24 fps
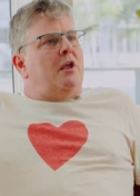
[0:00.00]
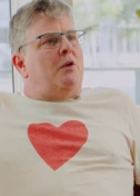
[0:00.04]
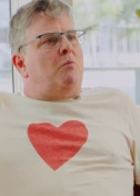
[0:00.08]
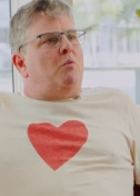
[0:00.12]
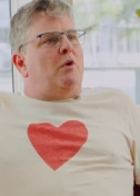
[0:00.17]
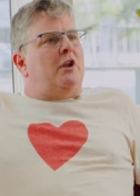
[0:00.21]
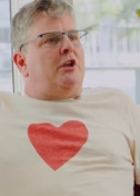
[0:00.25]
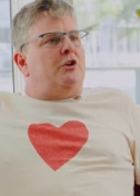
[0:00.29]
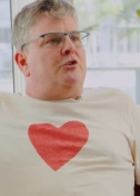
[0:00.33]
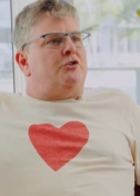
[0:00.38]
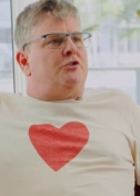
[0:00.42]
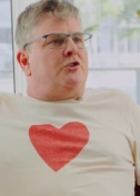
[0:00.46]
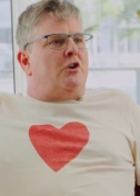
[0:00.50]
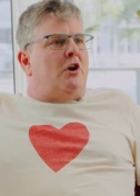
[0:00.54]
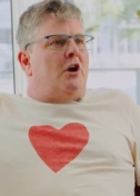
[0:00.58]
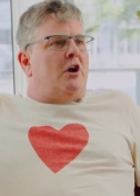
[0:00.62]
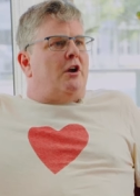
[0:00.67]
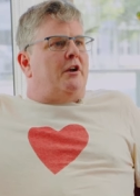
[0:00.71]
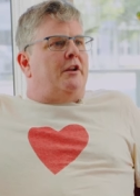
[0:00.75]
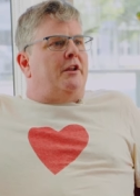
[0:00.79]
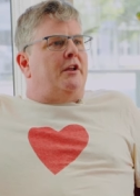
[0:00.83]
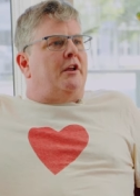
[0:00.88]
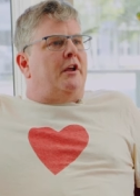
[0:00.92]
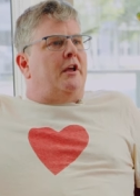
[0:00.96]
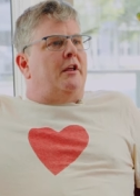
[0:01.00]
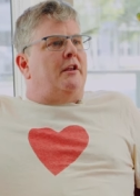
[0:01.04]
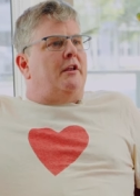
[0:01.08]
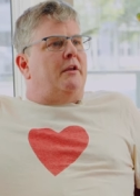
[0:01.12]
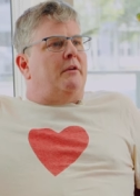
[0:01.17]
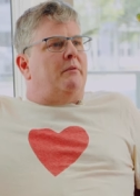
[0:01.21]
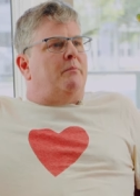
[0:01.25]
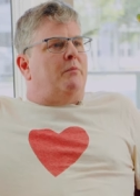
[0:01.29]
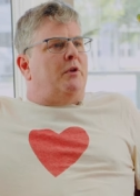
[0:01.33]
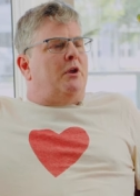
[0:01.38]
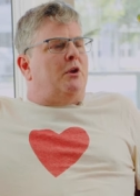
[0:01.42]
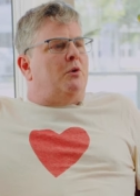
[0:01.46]
And when you start,
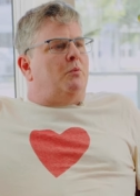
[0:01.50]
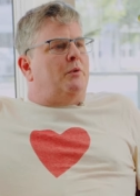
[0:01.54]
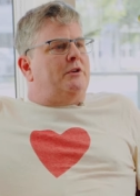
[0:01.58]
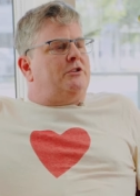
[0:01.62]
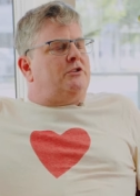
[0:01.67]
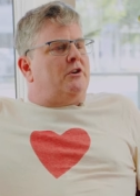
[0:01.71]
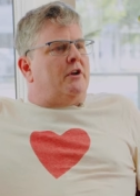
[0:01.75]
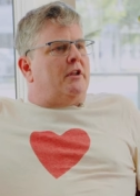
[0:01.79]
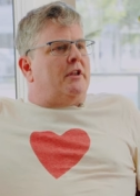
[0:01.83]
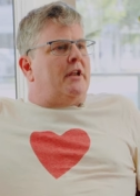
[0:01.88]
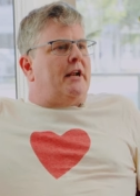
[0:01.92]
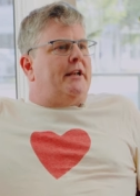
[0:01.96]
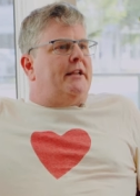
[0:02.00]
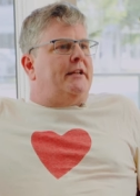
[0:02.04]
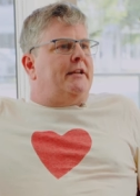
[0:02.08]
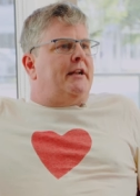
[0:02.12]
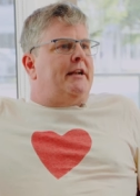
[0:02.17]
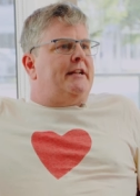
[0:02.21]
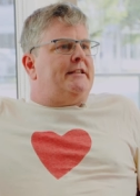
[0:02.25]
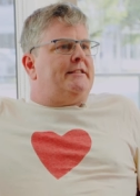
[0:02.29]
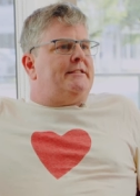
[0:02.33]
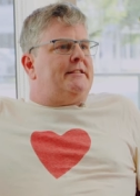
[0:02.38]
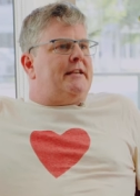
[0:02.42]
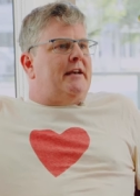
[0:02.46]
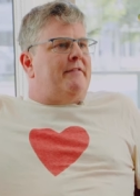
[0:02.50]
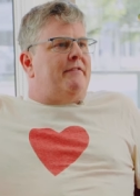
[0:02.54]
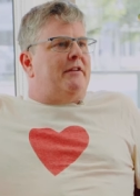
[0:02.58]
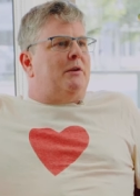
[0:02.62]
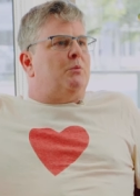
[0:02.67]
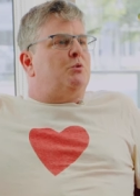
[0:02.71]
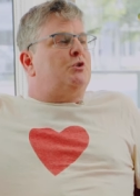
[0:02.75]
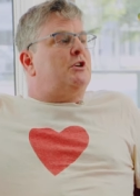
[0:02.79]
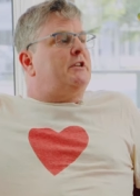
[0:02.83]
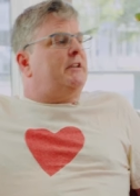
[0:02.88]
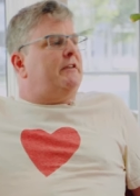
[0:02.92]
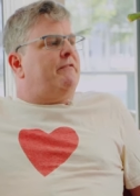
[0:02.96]
you know, we started in nineteen
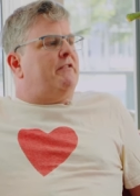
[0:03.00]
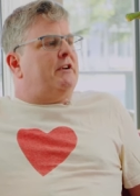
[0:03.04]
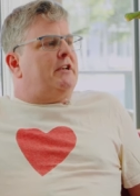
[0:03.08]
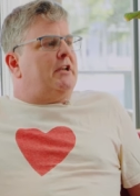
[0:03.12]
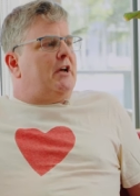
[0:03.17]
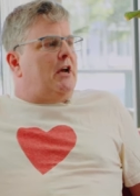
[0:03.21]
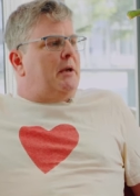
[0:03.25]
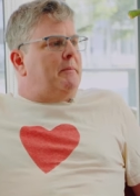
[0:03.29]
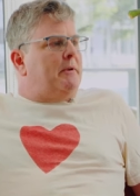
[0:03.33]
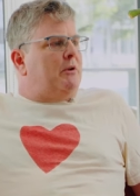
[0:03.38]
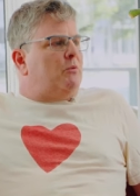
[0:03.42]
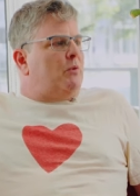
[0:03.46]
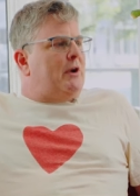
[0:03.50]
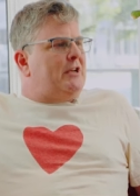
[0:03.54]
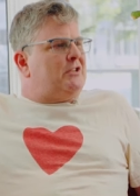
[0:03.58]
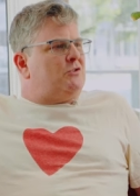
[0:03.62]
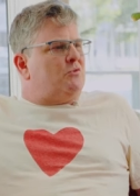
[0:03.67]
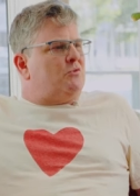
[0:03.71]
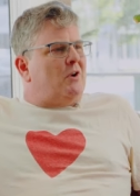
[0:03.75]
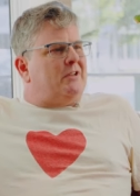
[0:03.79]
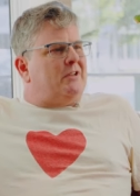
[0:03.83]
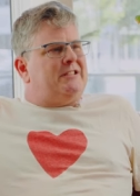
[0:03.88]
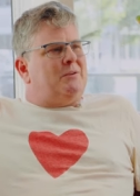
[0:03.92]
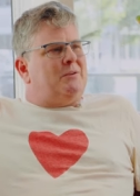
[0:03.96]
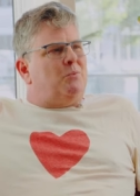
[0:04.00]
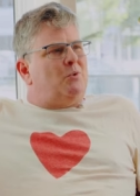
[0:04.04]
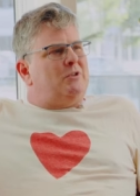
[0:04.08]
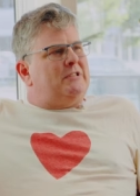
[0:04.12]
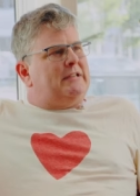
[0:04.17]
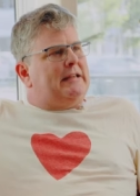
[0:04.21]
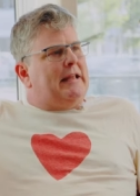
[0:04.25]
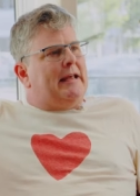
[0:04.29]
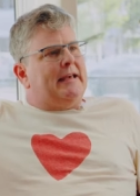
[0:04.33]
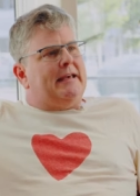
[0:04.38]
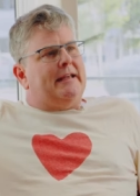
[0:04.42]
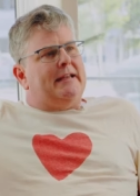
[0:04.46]
ninety-seven. It was a different time in restaurants. It
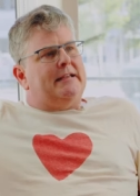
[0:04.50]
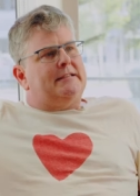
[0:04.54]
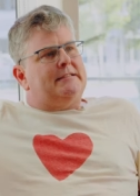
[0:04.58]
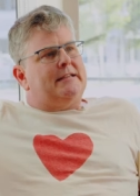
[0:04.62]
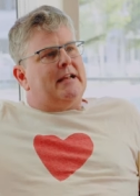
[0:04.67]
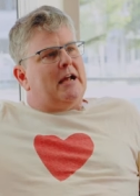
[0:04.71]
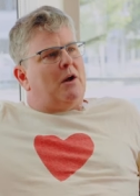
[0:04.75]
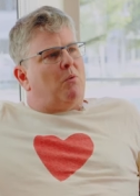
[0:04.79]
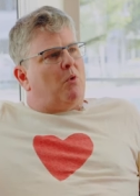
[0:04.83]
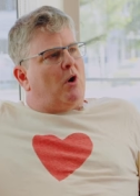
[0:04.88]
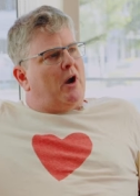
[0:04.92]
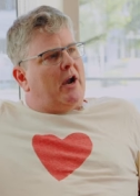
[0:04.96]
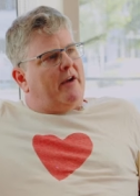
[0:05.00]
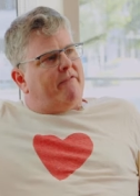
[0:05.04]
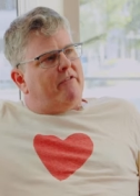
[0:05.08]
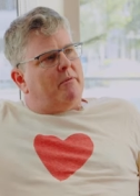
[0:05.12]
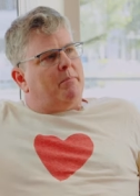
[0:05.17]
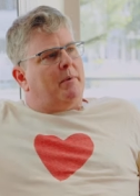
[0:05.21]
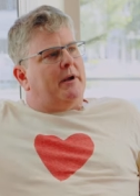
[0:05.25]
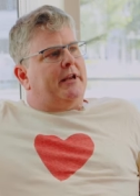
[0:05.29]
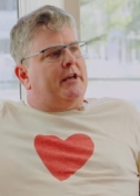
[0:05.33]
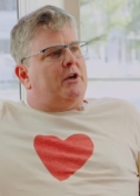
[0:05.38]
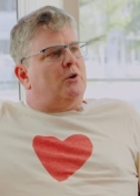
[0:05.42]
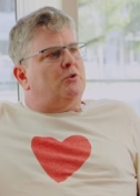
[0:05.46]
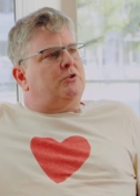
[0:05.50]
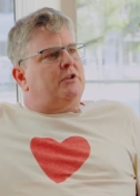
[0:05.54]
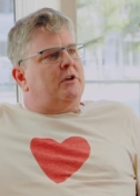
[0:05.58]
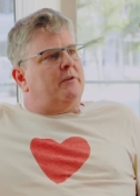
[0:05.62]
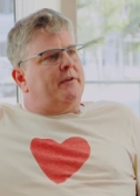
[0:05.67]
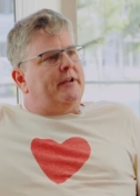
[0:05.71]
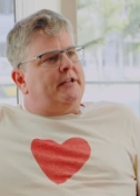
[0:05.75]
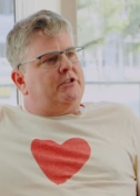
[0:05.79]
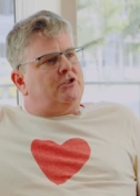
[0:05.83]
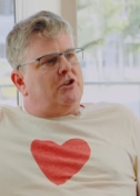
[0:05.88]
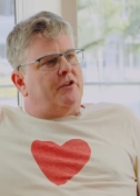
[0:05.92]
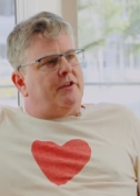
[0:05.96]
wasn't like it is now where everybody goes out
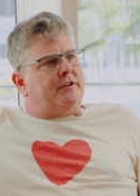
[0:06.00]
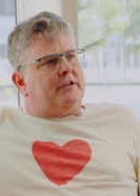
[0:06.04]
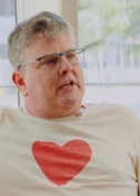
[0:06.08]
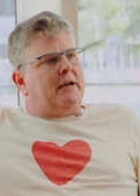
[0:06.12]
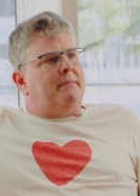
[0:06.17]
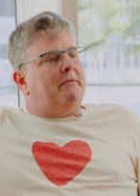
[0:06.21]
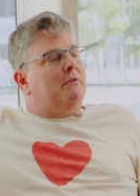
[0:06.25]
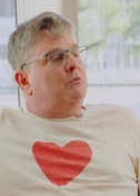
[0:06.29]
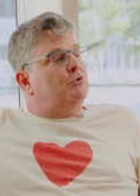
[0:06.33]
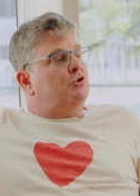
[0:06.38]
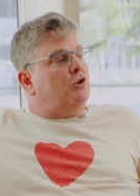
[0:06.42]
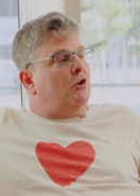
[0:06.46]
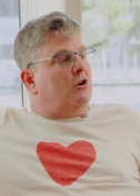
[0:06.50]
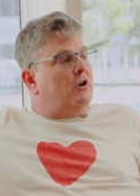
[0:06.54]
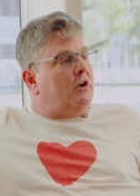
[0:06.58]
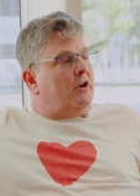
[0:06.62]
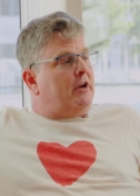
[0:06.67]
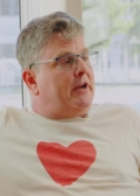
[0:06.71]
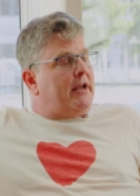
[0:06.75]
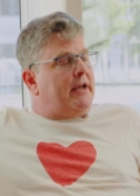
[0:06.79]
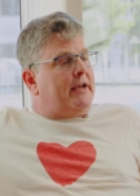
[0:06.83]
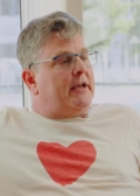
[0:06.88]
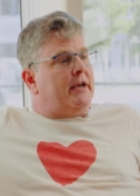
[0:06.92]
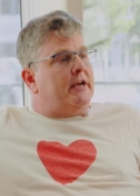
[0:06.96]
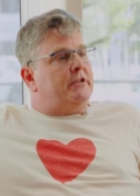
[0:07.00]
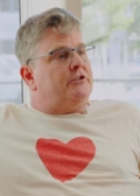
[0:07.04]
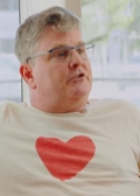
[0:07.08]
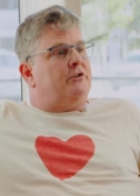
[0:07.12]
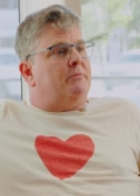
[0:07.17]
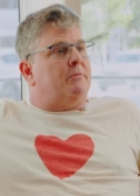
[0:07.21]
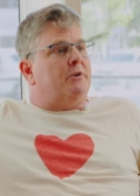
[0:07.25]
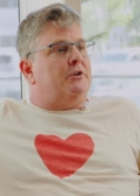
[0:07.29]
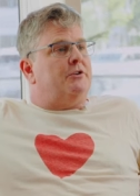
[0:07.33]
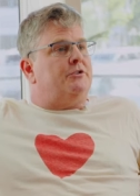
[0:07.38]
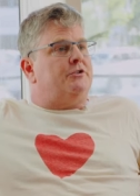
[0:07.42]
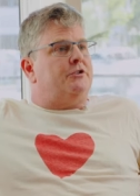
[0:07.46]
and eats all the time. It was harder to get
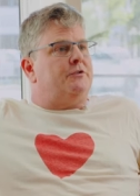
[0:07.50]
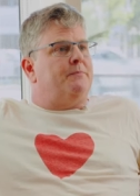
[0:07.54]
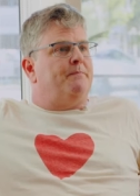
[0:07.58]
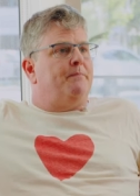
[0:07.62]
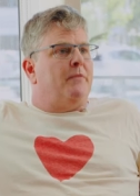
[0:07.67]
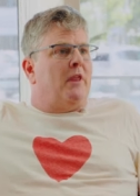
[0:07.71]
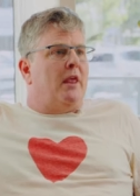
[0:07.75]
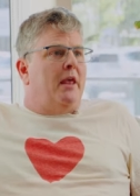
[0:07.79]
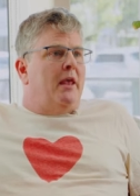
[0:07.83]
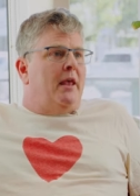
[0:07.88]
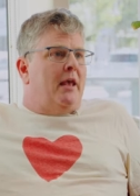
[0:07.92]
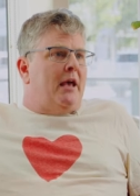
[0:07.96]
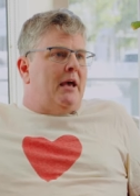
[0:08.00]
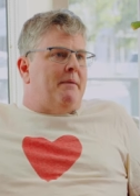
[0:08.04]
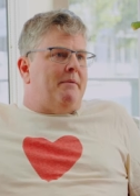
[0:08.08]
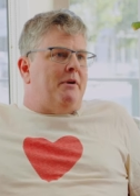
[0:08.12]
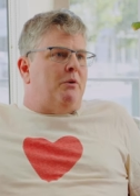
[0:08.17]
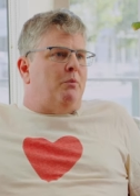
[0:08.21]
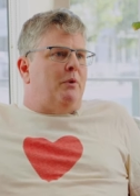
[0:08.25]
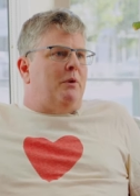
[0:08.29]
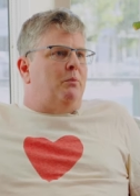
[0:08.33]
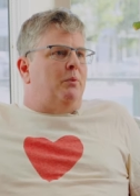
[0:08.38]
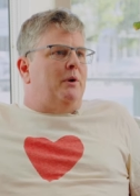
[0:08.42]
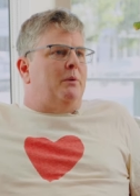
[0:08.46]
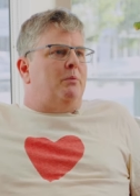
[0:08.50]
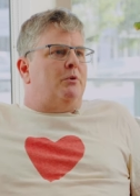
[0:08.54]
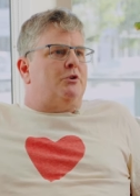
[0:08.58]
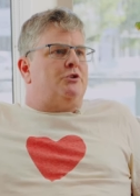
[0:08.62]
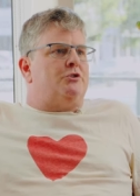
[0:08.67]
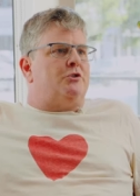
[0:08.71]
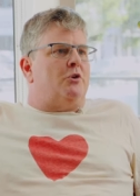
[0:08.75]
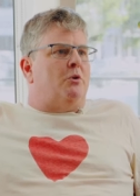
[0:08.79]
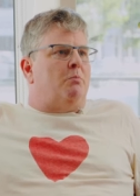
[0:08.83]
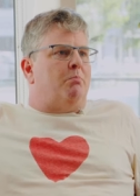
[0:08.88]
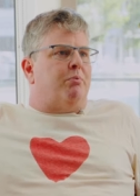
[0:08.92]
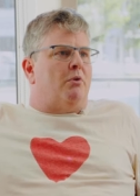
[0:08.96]
customers. I mean, we, we were
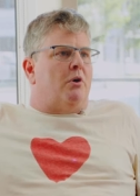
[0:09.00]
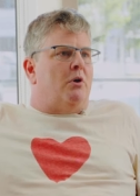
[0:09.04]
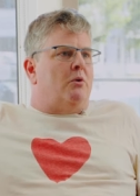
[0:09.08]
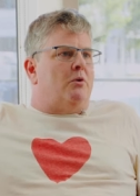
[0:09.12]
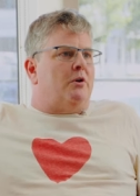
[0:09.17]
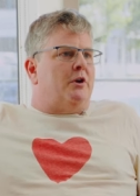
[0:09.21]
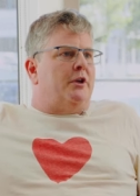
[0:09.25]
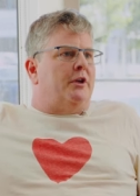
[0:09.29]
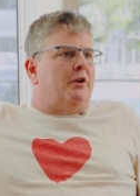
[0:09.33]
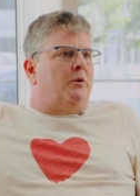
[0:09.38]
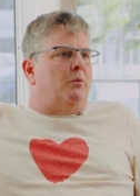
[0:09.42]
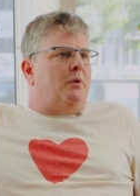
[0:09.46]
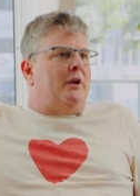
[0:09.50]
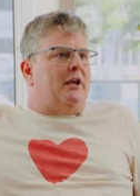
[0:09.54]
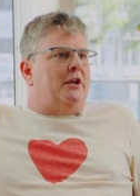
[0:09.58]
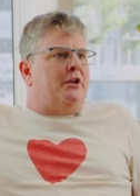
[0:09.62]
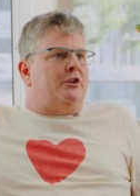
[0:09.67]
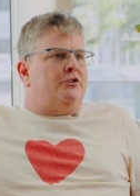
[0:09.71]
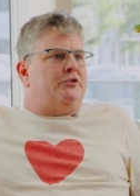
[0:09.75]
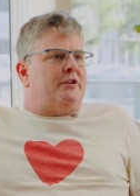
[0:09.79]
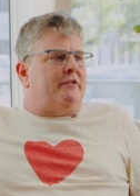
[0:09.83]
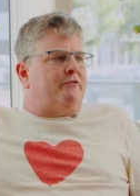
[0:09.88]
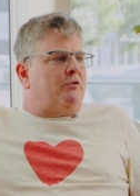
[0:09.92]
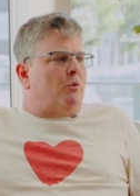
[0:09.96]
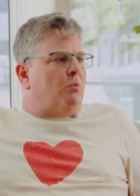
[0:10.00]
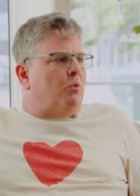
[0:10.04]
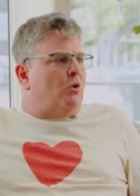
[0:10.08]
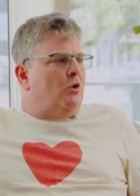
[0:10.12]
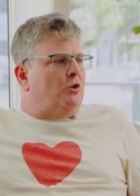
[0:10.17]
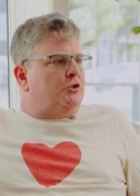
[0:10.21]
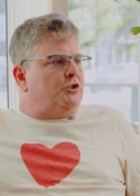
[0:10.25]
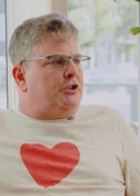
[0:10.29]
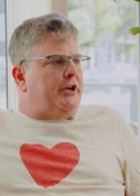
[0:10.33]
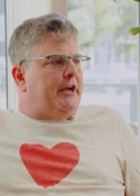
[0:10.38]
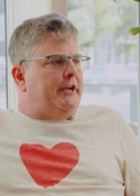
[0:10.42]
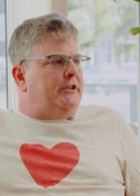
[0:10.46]
so broke. You know, we used to have to
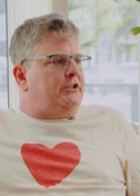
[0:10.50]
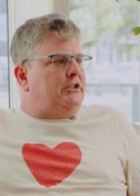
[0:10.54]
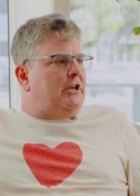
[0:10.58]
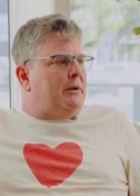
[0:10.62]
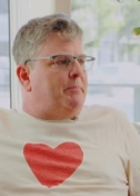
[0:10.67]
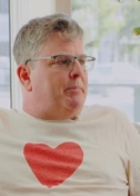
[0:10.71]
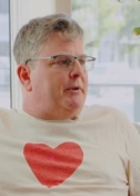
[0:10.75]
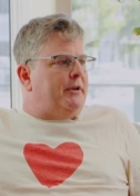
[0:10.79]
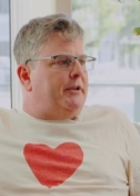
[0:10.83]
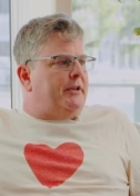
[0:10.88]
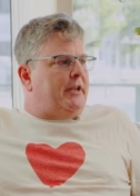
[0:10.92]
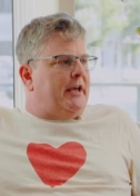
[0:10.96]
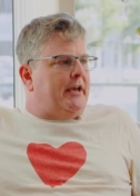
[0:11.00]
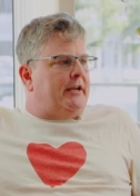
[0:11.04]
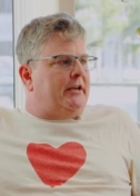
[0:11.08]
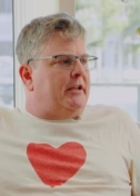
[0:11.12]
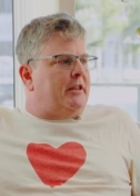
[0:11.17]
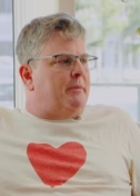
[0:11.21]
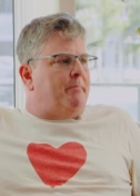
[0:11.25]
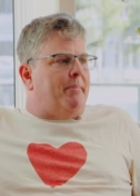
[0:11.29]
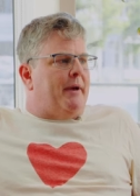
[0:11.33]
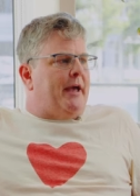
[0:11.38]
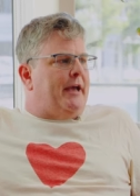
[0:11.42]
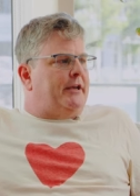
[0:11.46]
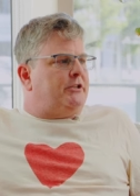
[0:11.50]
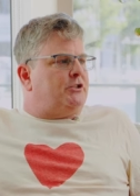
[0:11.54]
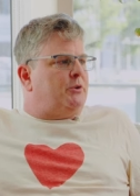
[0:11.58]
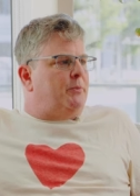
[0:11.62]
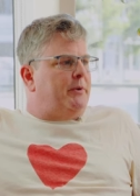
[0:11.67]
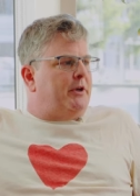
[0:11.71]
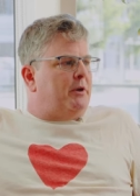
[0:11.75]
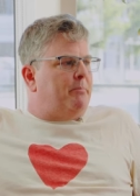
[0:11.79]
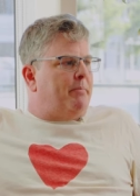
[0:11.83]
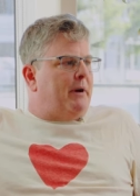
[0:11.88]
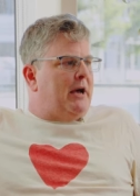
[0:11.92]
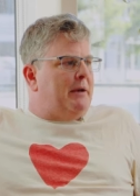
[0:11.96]
roll change up and take it to the bank so
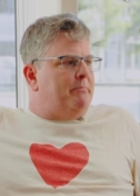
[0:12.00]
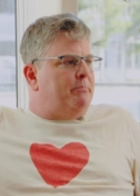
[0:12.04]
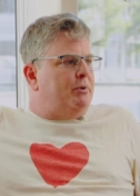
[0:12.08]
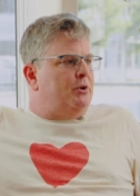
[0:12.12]
we could buy